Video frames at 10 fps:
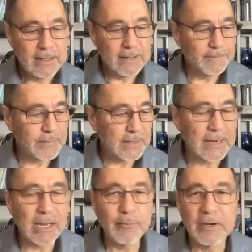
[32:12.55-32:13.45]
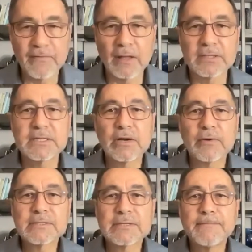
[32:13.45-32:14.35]
an element of
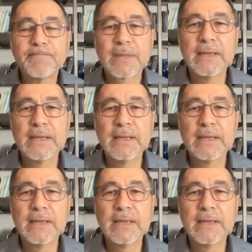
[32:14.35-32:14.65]
volunteerism.